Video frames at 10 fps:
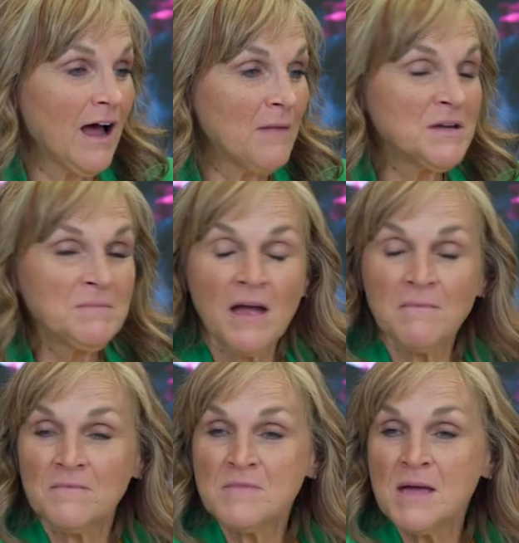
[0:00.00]
I mean,
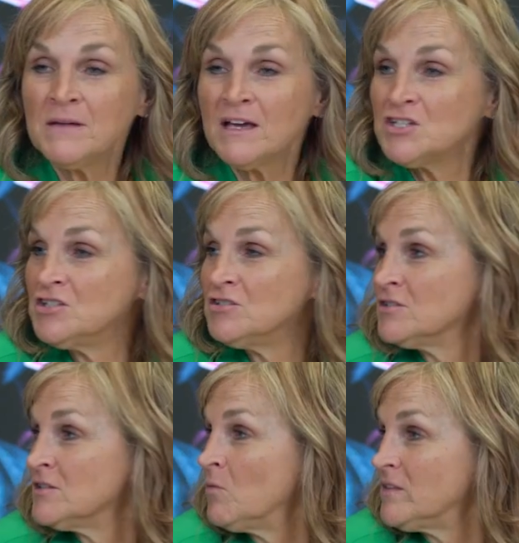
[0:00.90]
maybe I should do
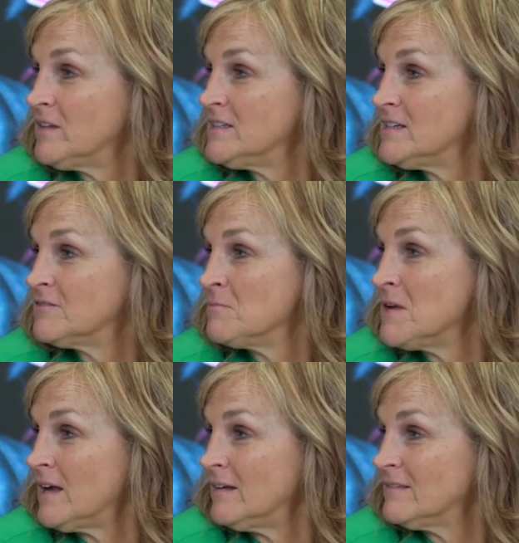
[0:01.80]
to them what they did to
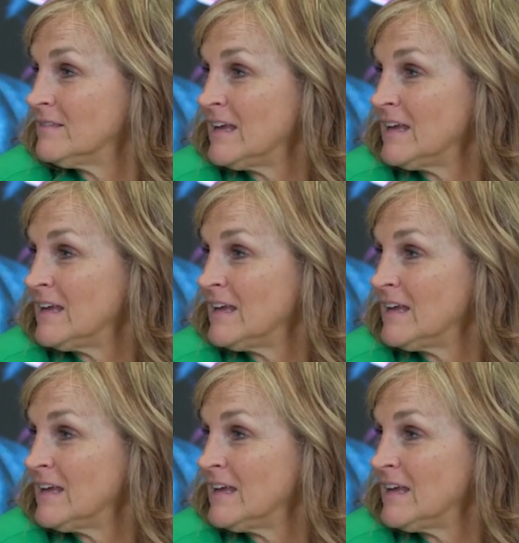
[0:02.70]
me.